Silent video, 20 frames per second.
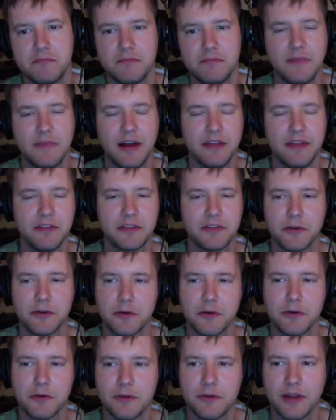I think they're
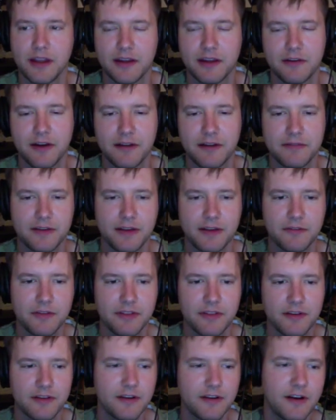cool. I like graphing
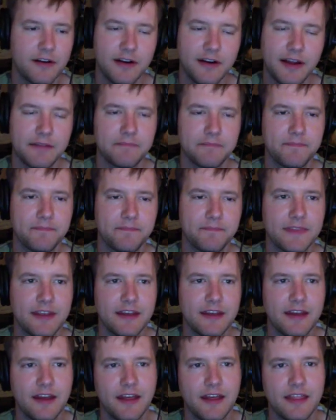everything. All right.
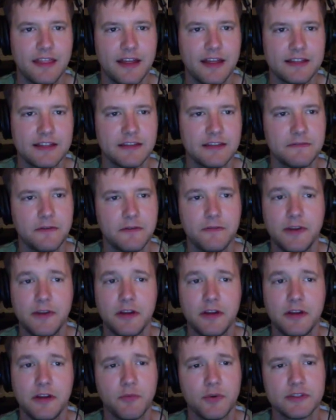That's it for
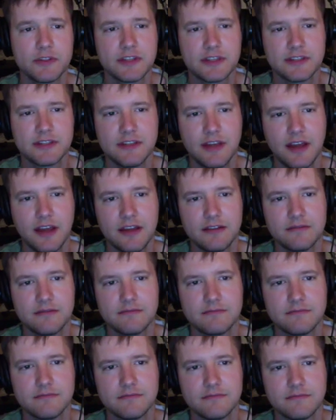video number 168.
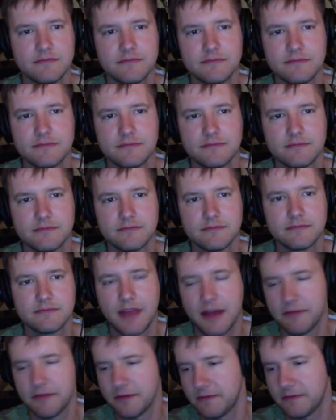
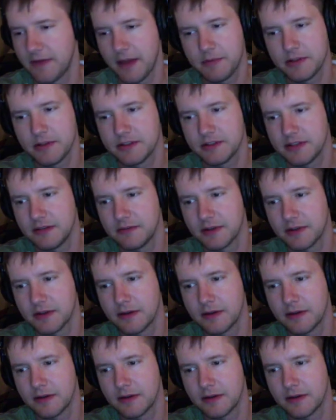Have a fabulous evening.